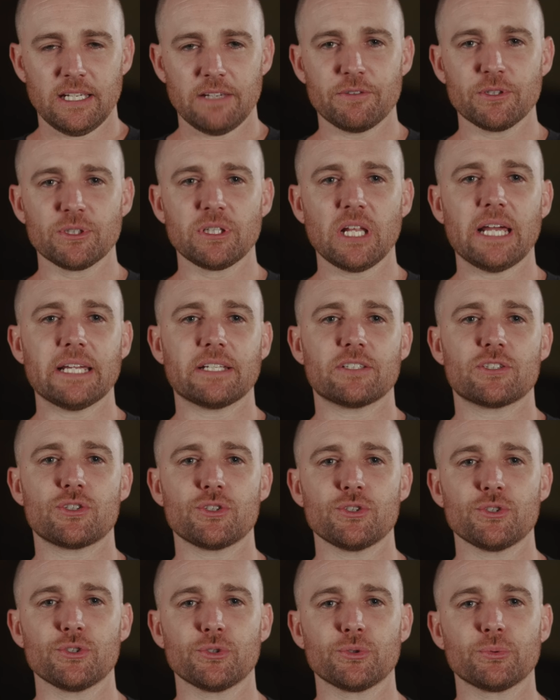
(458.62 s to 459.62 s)
If you'd like
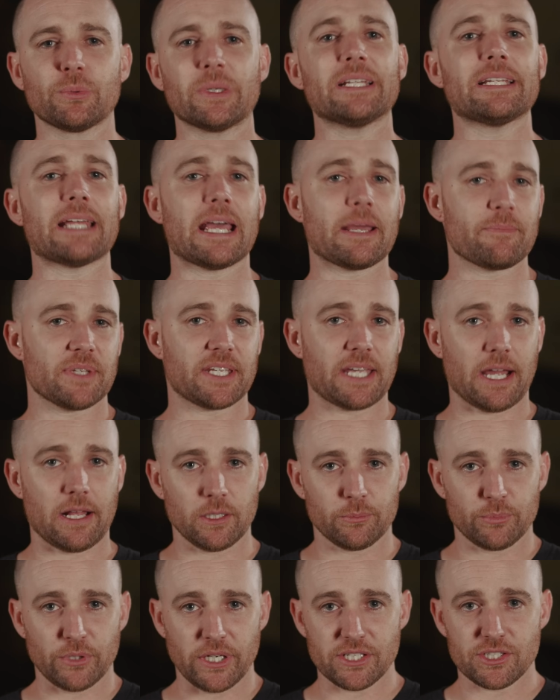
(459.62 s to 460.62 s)
to rename the
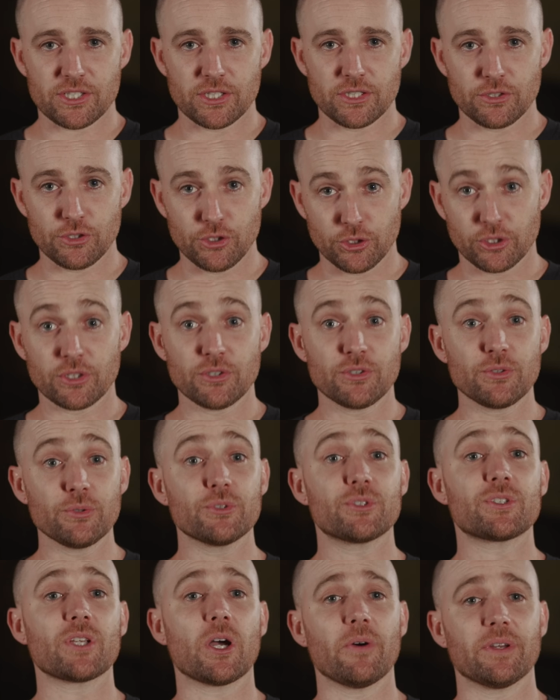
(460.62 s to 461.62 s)
calibration, you can do
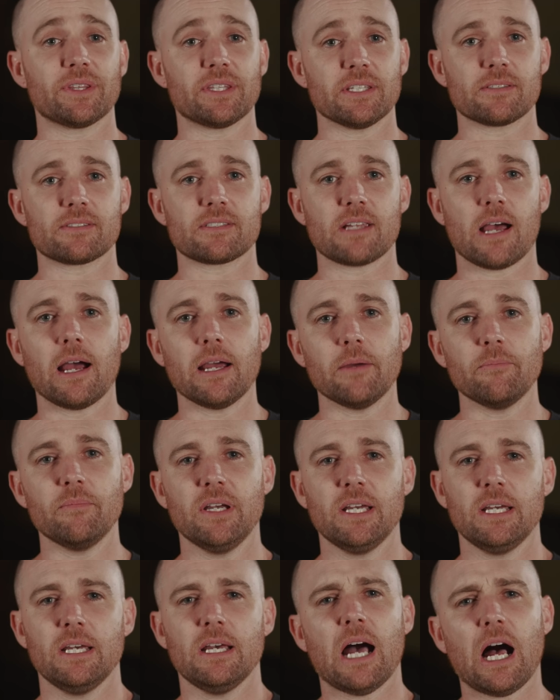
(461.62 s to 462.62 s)
so at this time.
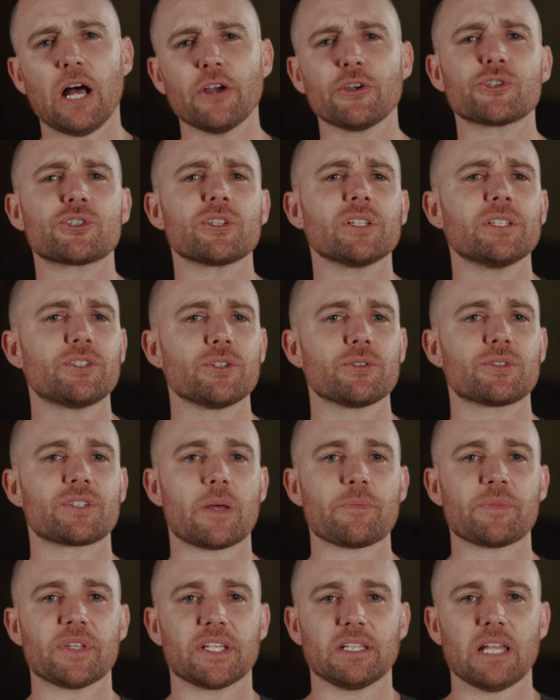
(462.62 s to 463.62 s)
I'll usually do
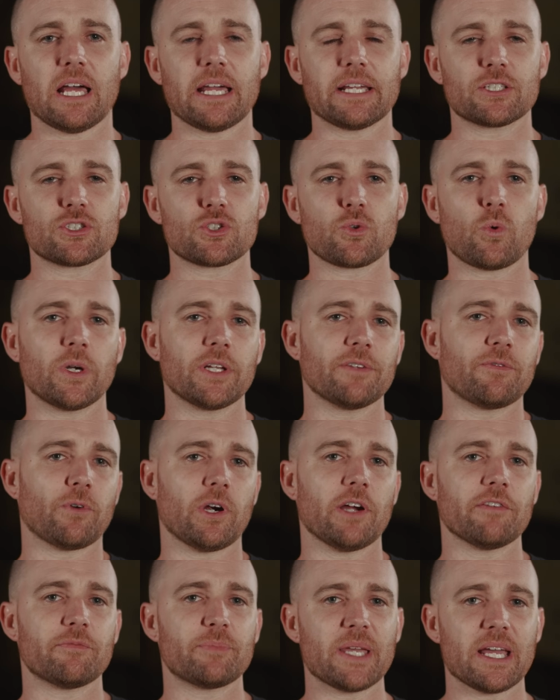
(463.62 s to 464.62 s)
something like
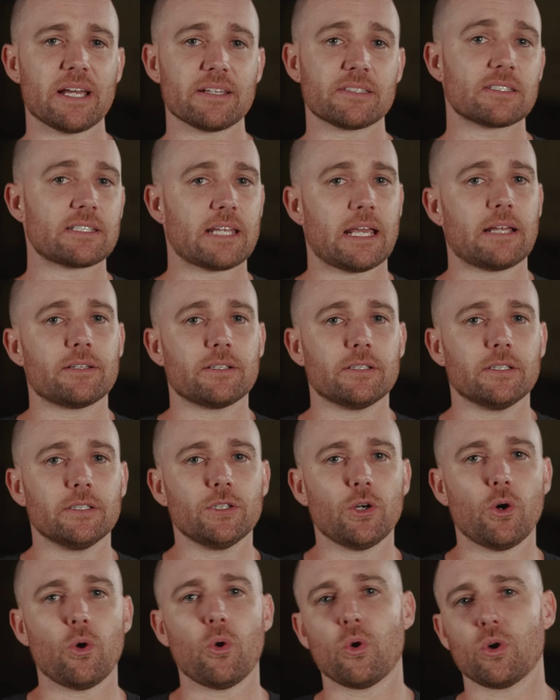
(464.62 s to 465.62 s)
twenty-four F P S standard
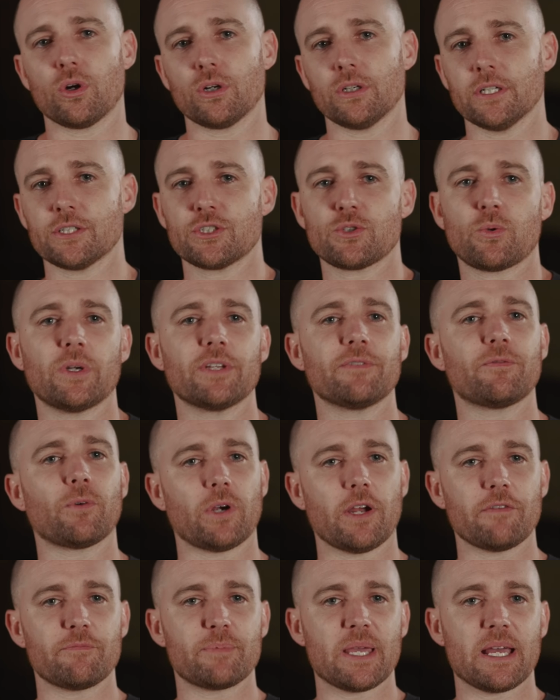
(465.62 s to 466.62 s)
or a twenty-four
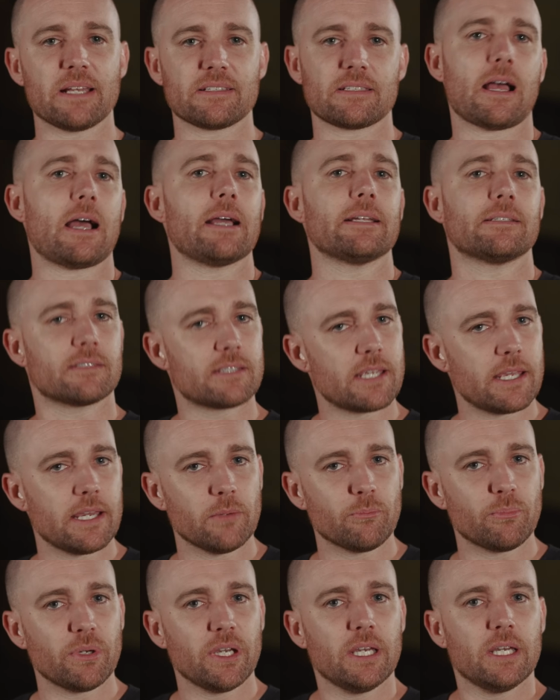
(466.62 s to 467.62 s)
F P S high
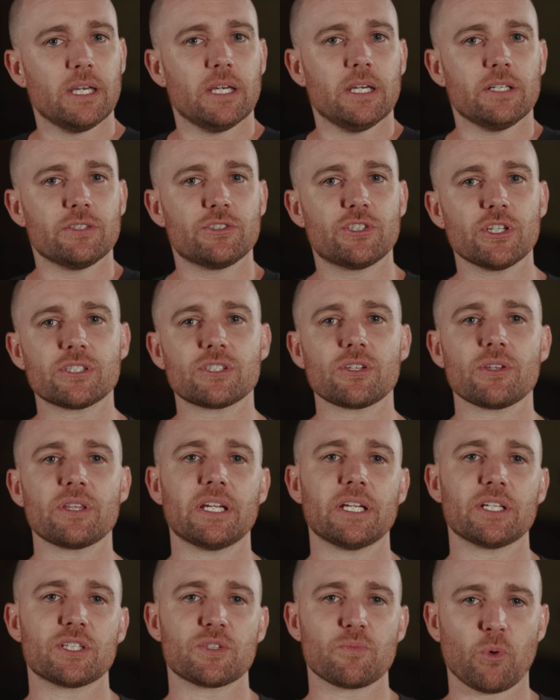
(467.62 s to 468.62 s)
temp, just so
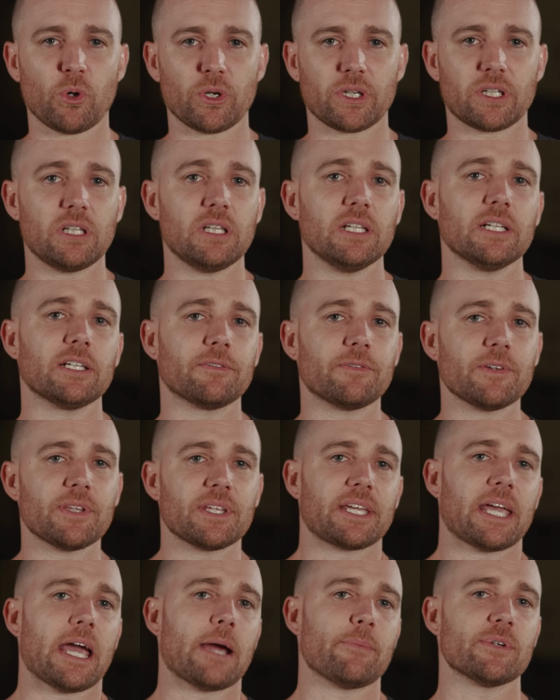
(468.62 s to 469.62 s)
that it's more clear for the
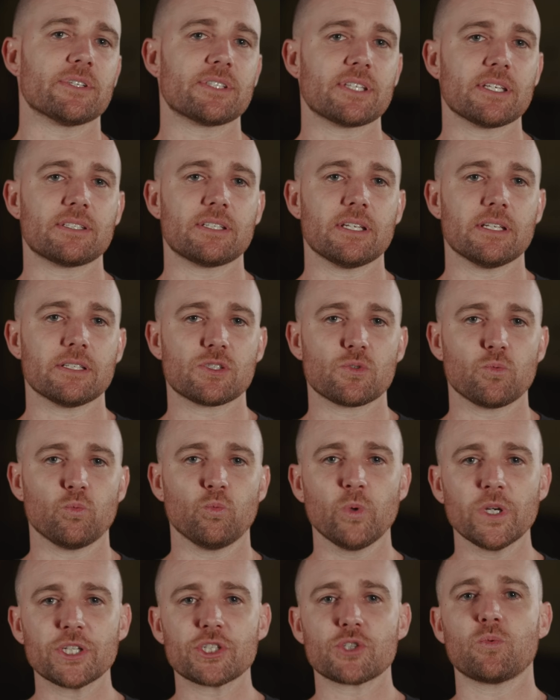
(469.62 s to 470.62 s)
camera assistants
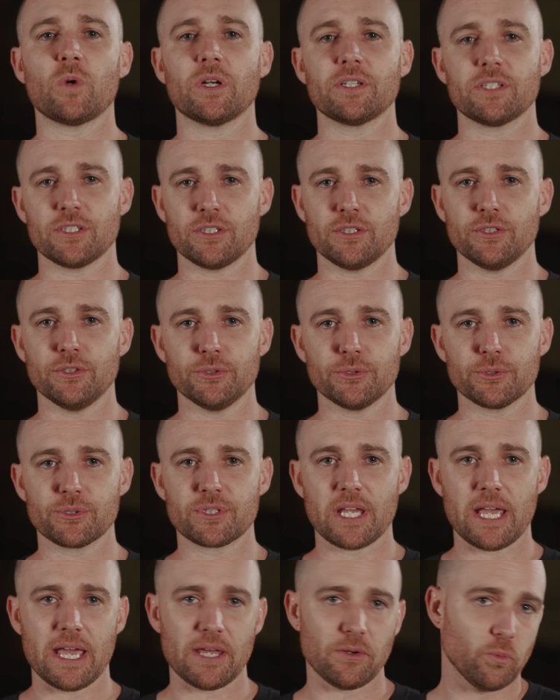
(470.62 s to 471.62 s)
which one to
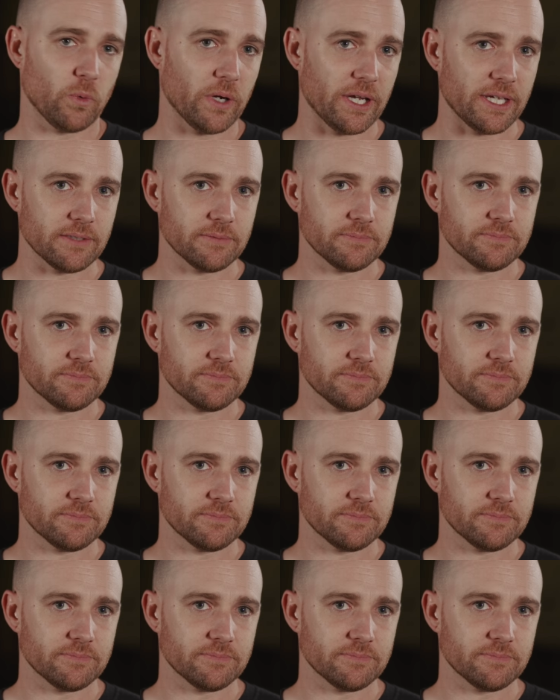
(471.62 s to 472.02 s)
use and when.